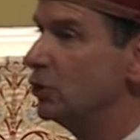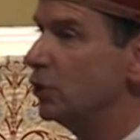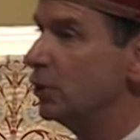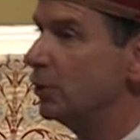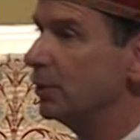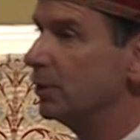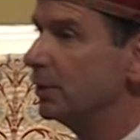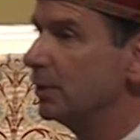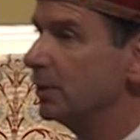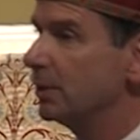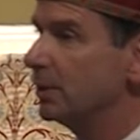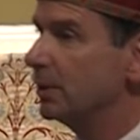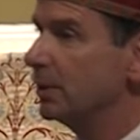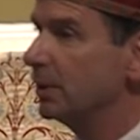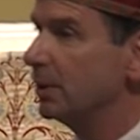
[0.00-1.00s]
you.
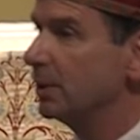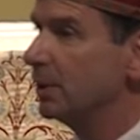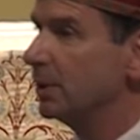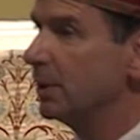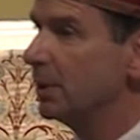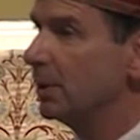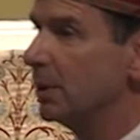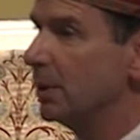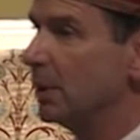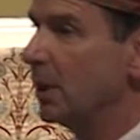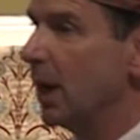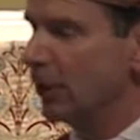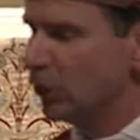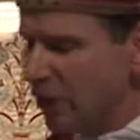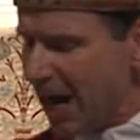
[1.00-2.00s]

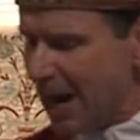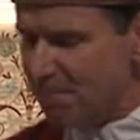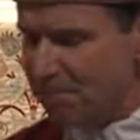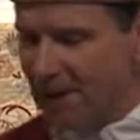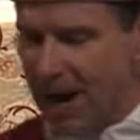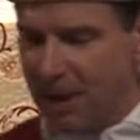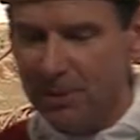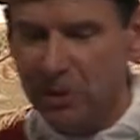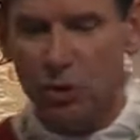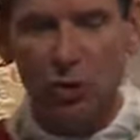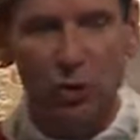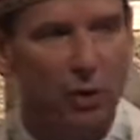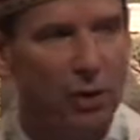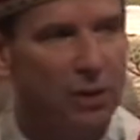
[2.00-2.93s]
I do not promise you a